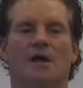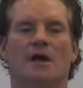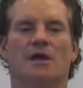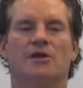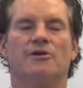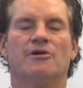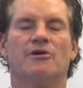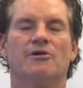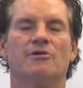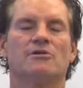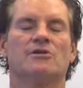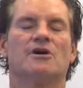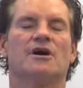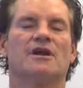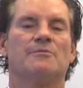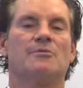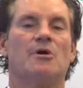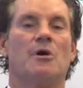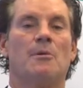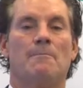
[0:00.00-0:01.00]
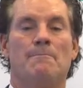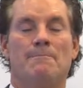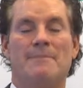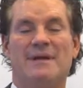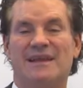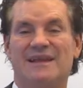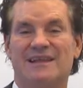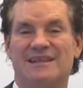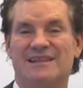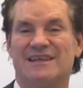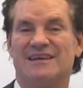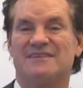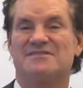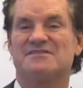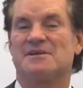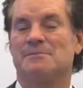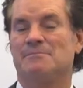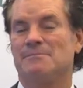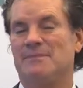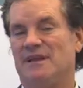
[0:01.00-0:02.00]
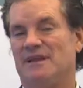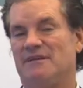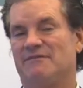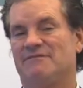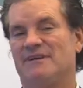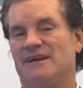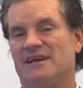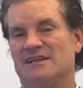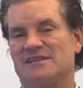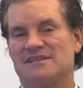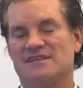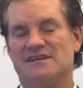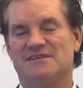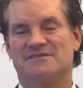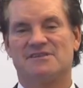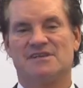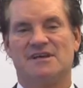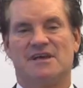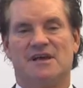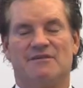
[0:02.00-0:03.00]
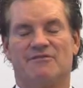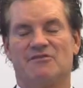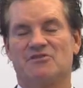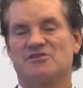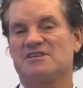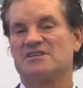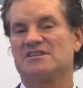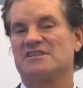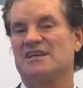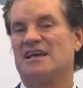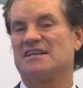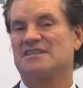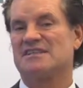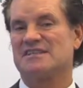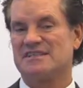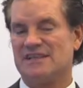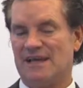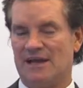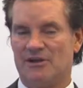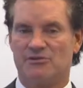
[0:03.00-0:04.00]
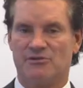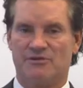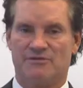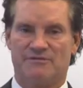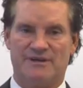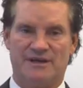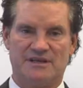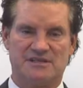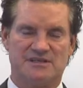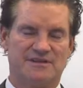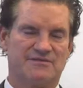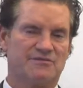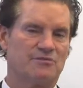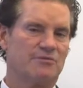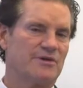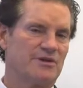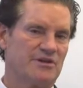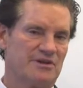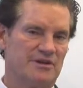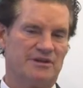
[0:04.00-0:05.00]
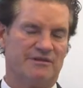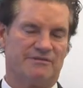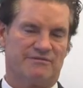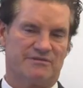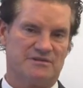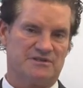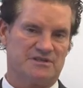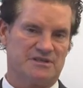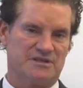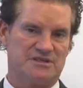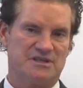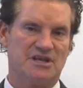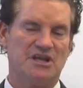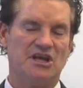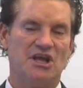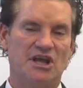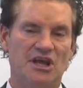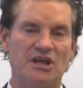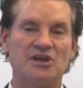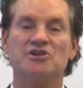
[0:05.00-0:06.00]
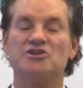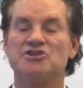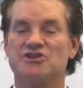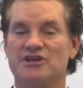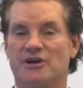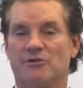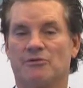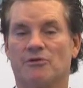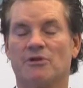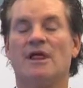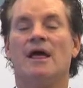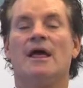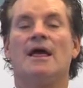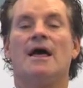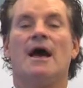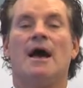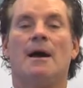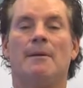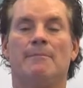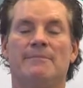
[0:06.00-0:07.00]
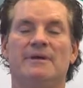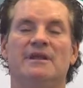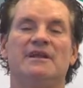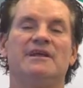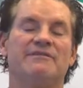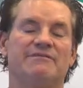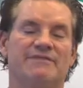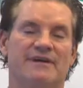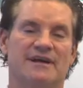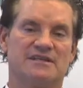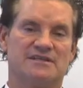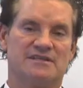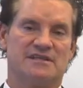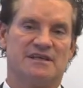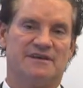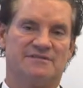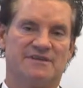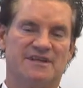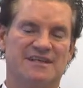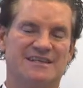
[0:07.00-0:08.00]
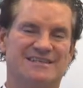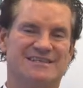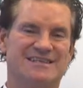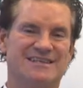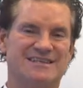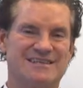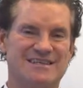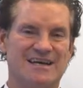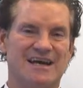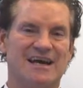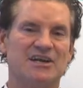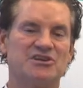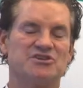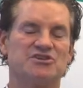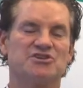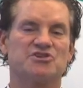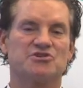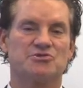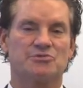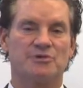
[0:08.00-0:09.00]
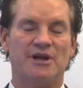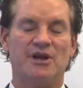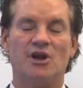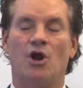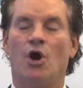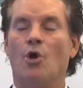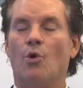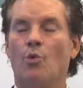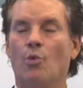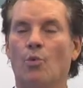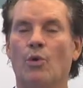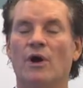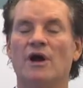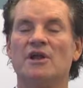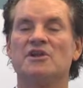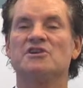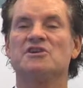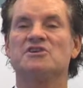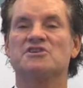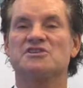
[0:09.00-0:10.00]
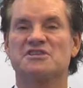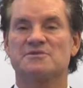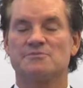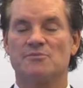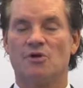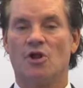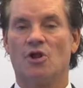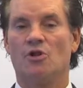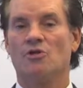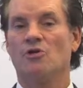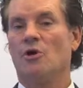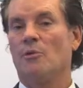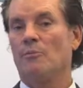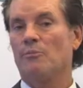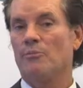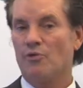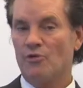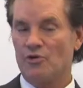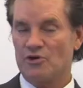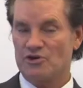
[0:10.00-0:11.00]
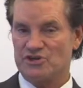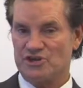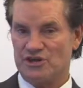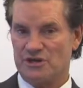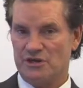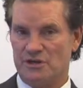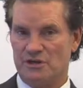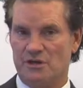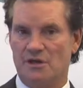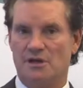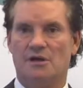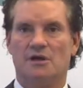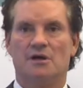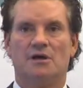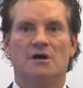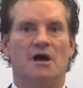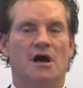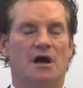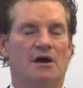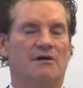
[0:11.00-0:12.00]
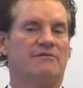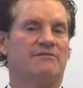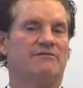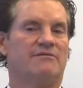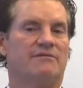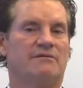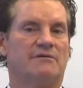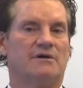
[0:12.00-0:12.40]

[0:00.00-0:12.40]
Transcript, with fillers: You hear a lot about mini lifts and mini facelifts versus a standard facelift. What are the differences? In general, a mini facelift is designed to treat one small portion of